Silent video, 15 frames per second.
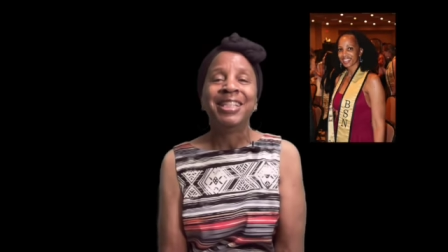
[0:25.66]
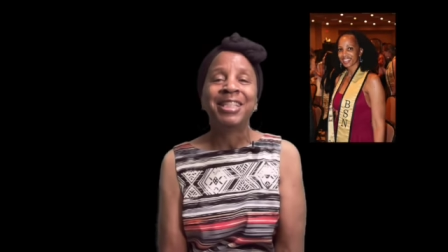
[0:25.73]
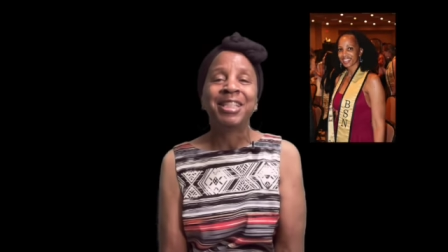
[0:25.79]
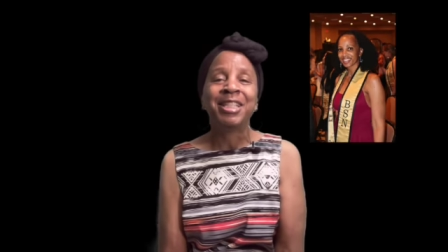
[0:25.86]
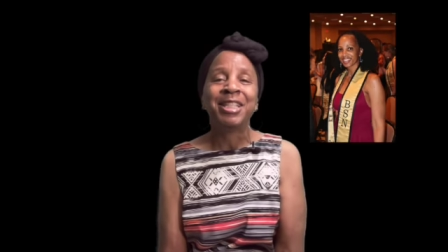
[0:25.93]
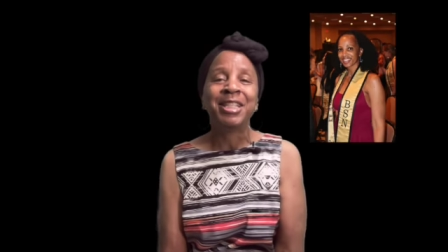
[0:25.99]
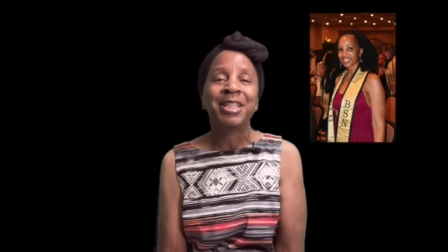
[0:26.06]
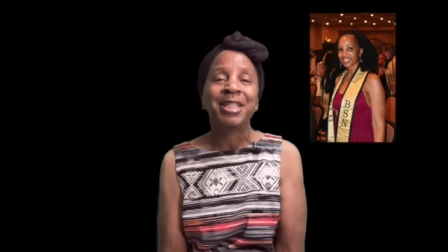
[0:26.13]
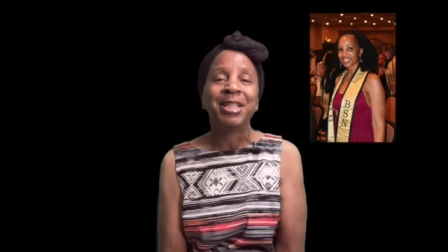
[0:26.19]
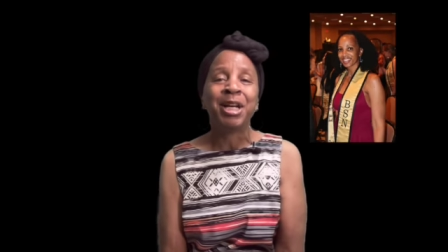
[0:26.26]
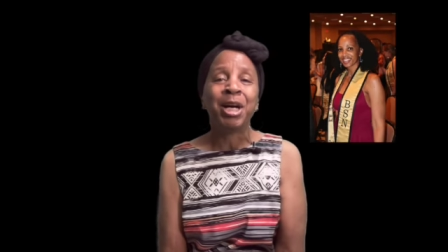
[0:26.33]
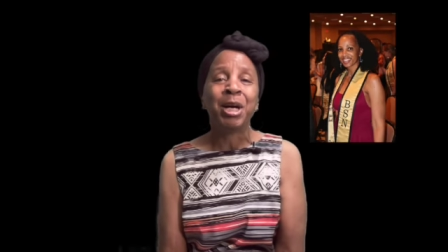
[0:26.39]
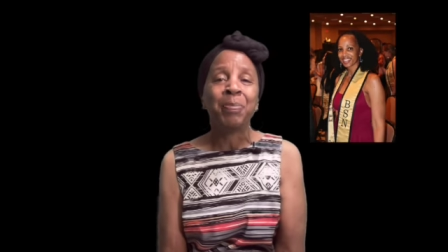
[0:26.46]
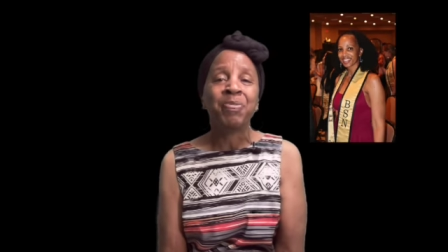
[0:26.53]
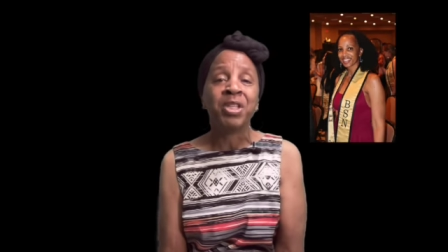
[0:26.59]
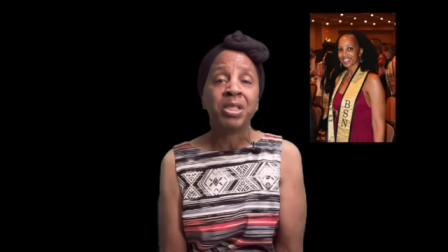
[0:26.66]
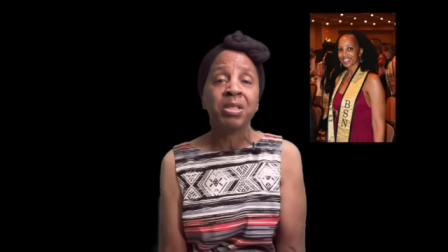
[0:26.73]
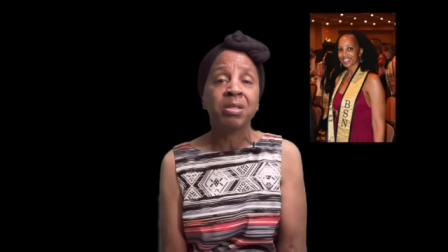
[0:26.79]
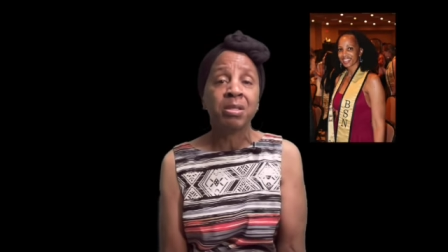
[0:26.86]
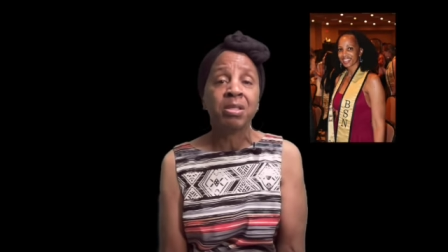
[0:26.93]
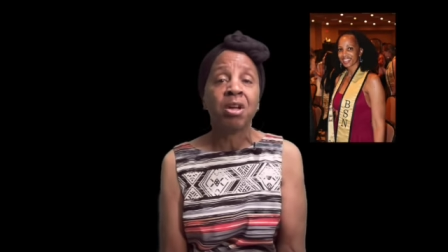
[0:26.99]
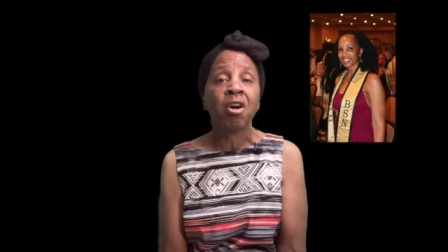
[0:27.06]
She, um, this
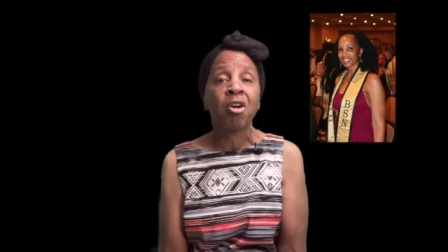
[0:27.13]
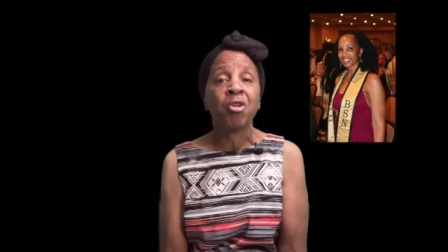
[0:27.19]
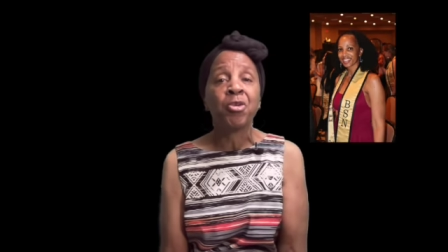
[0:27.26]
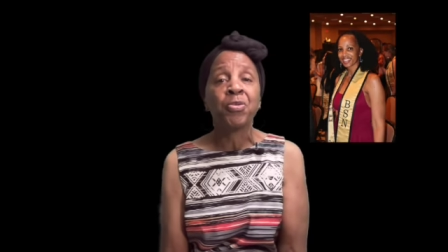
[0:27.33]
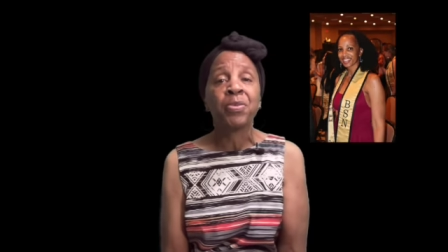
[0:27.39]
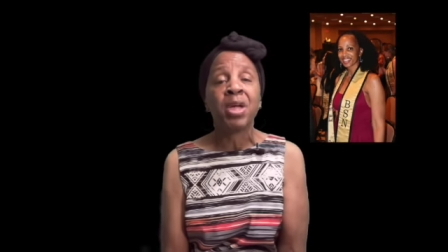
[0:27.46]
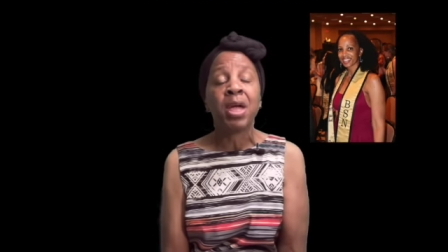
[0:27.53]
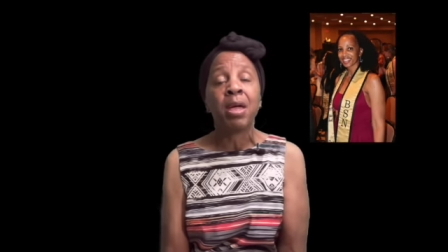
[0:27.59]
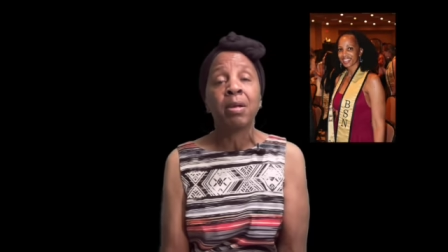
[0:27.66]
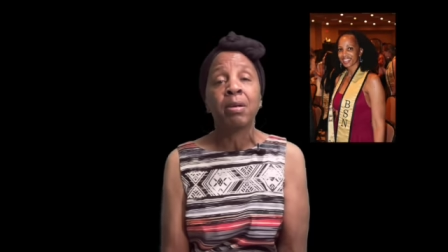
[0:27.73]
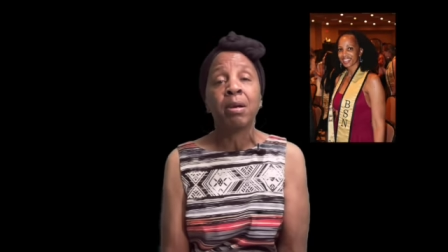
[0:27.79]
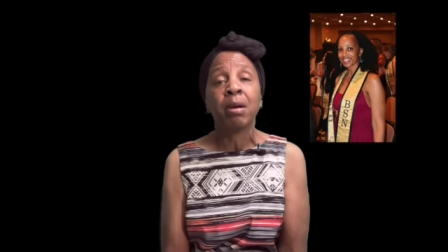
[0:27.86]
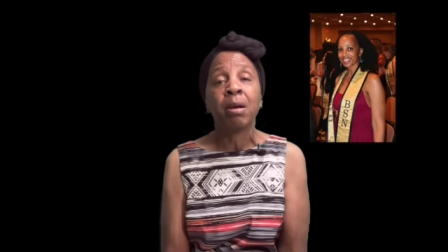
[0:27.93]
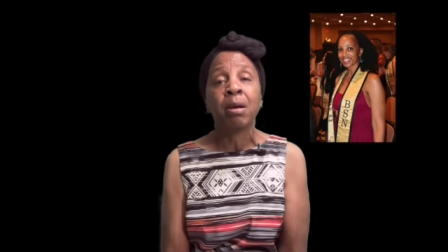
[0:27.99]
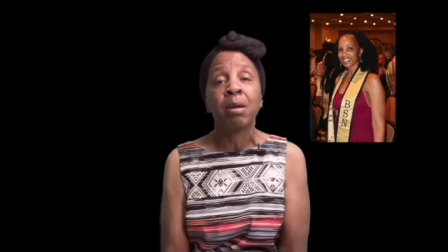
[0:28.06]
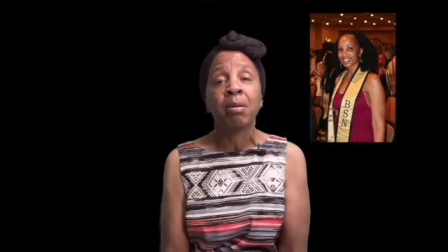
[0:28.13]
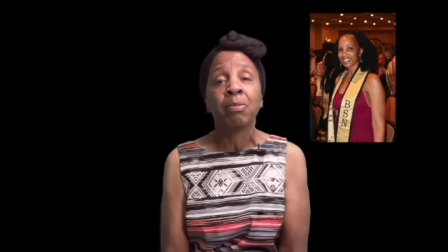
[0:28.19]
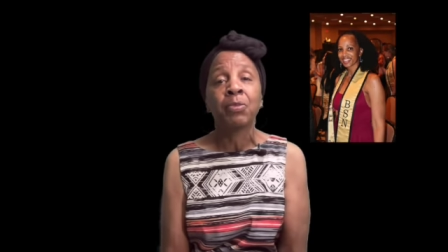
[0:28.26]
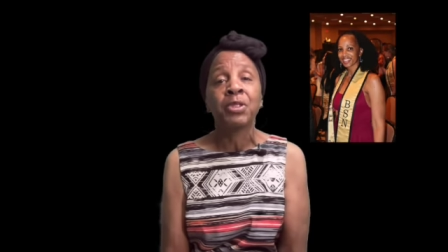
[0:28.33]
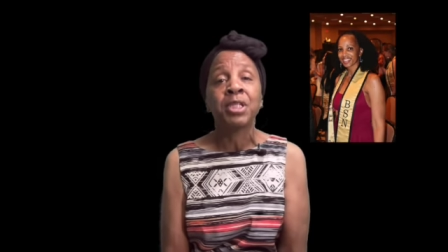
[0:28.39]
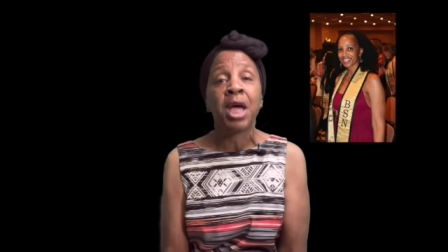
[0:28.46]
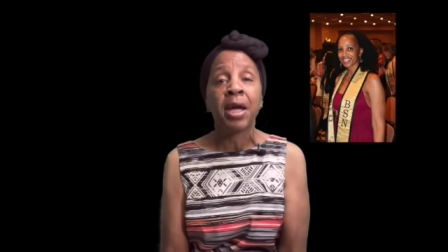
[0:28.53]
is a daughter that uh,
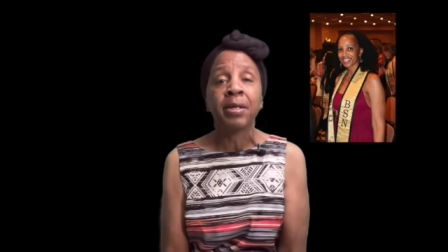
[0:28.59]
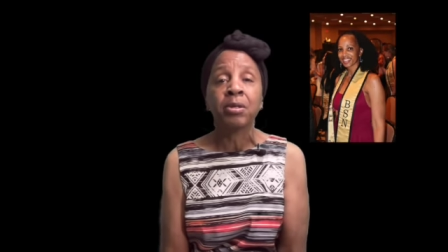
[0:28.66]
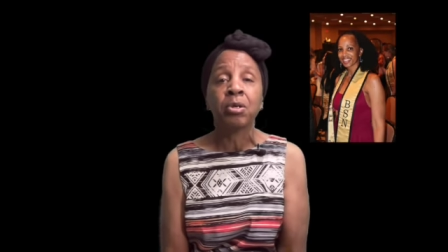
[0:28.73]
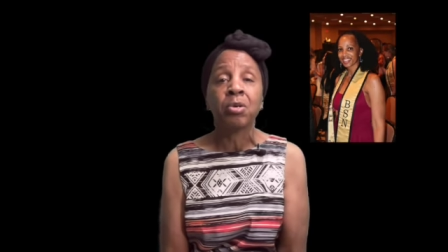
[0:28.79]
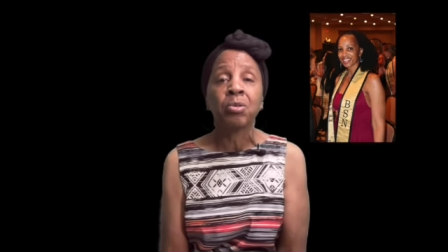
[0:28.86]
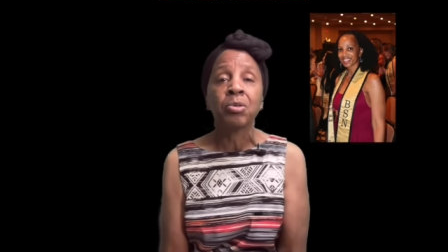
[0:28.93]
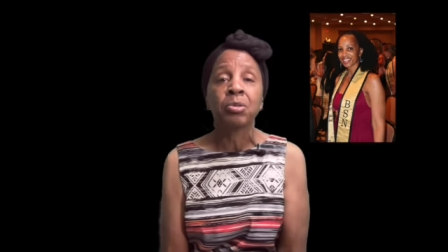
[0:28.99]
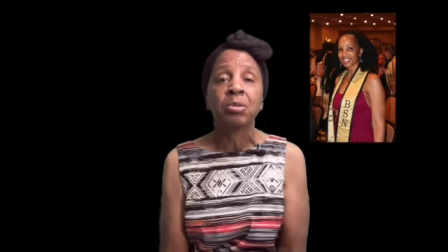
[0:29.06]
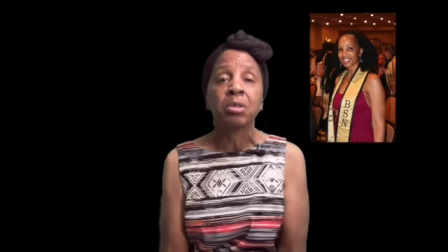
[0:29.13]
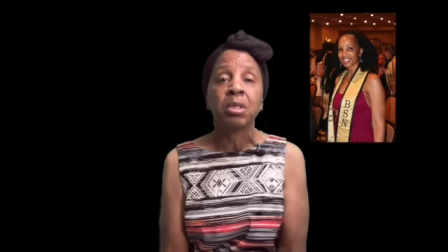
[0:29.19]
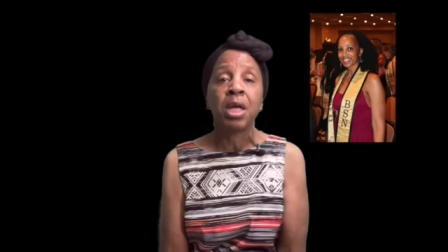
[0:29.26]
was diagnosed